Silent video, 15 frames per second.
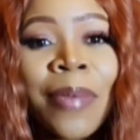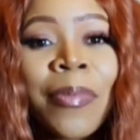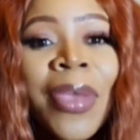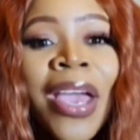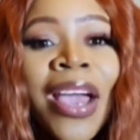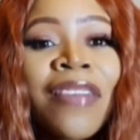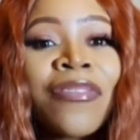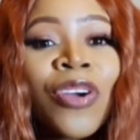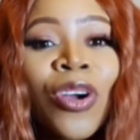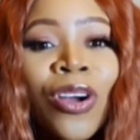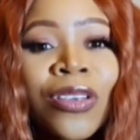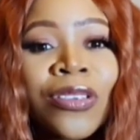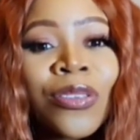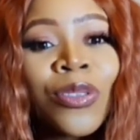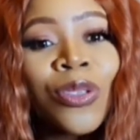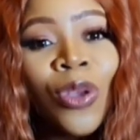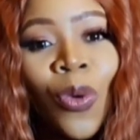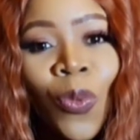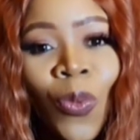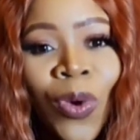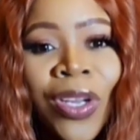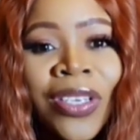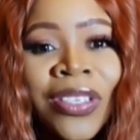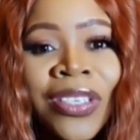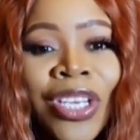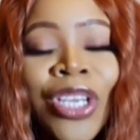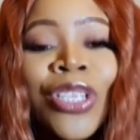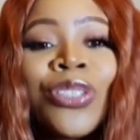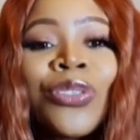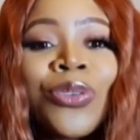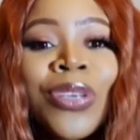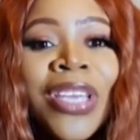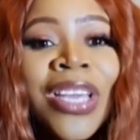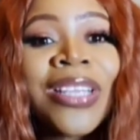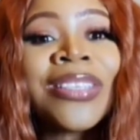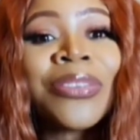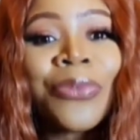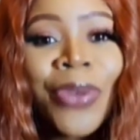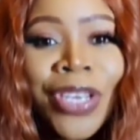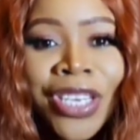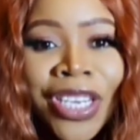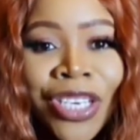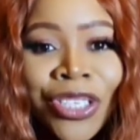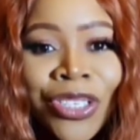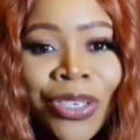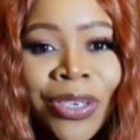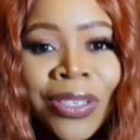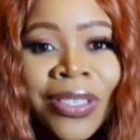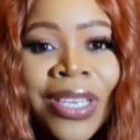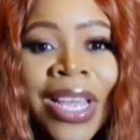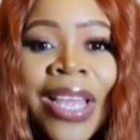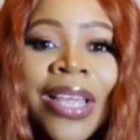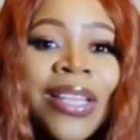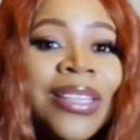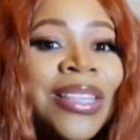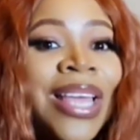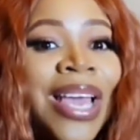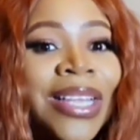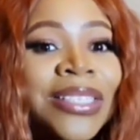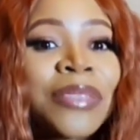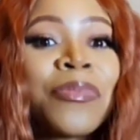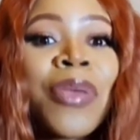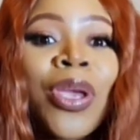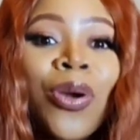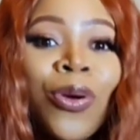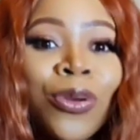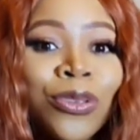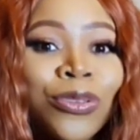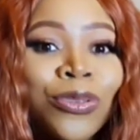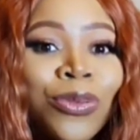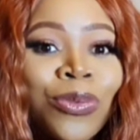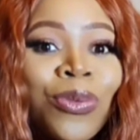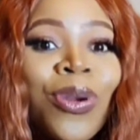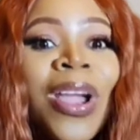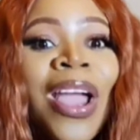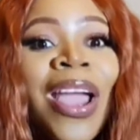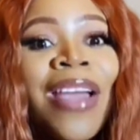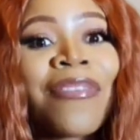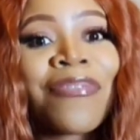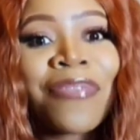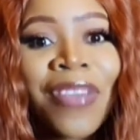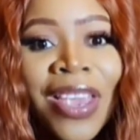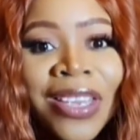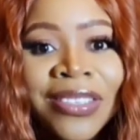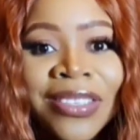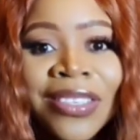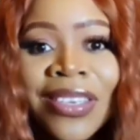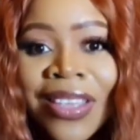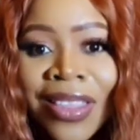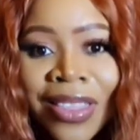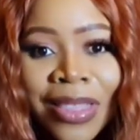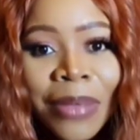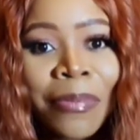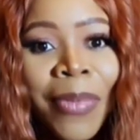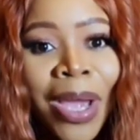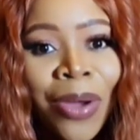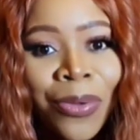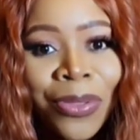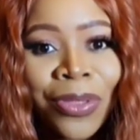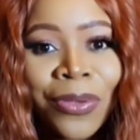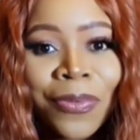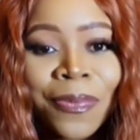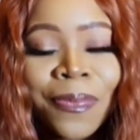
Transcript: that may have caused someone to get radiation, that may also affect the mouth.